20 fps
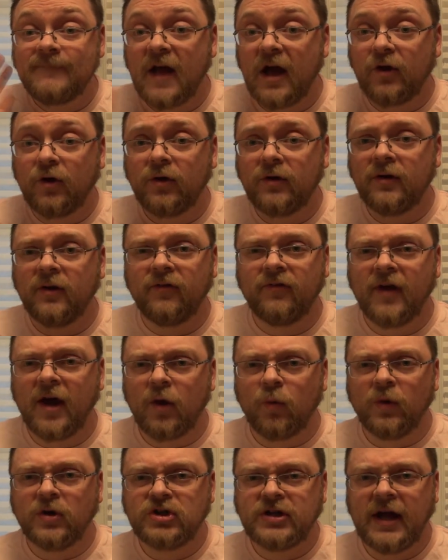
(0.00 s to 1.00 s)
I couldn't
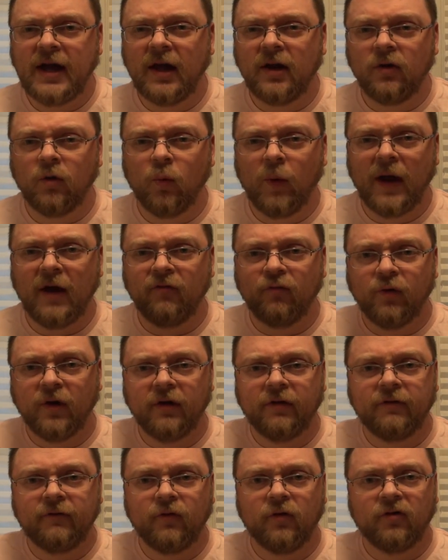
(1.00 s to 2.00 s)
decide which hand to wave
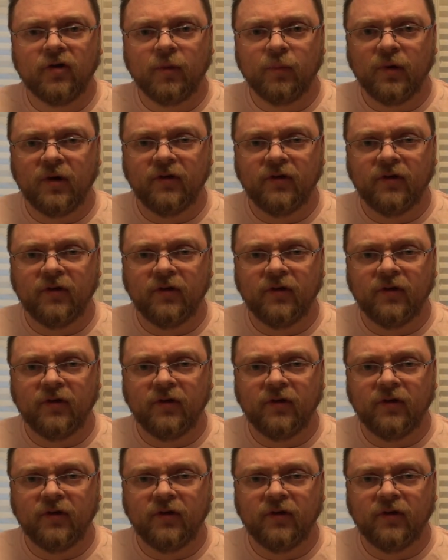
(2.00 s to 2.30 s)
with for some